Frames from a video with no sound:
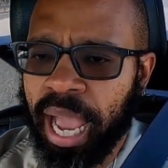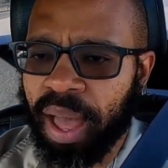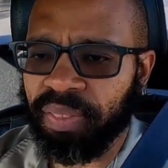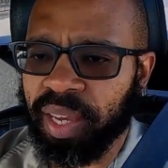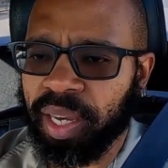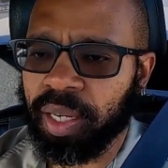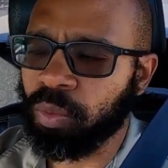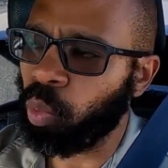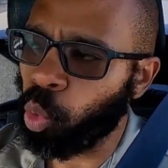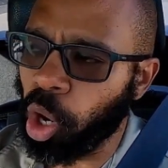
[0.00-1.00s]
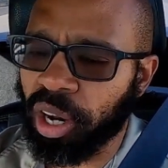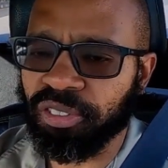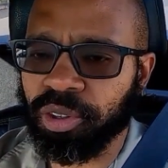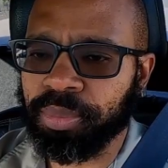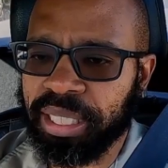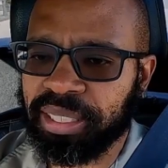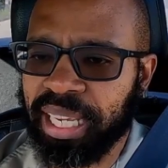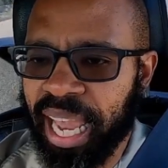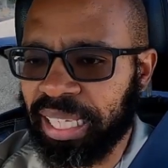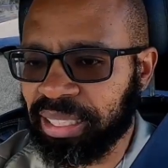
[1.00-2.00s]
And then one of them is
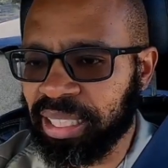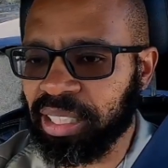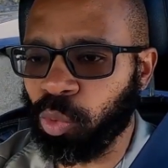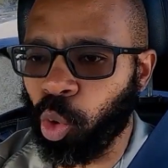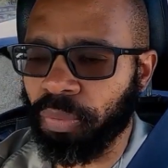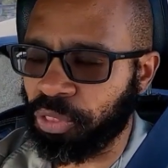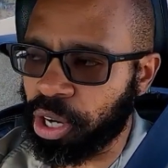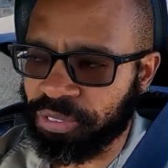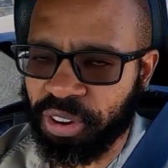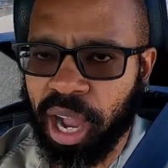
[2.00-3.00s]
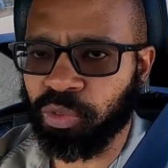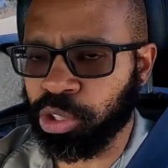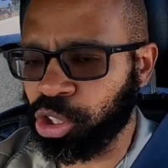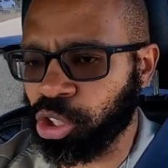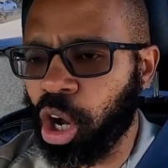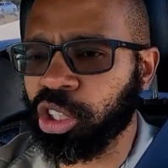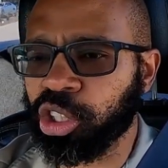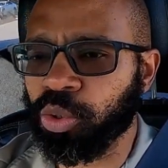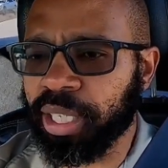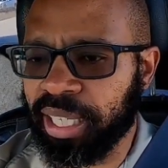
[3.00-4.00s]
the 18 to 135, which is
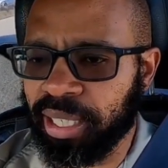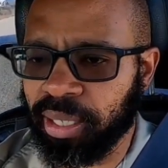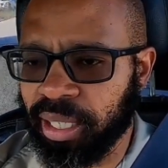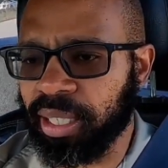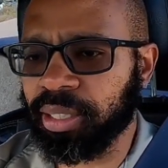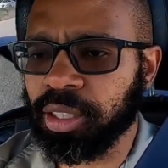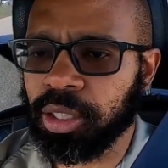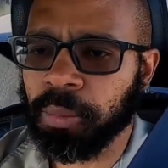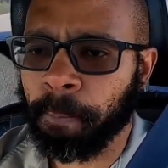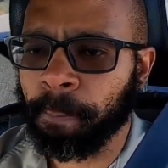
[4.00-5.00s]
also a kit lens,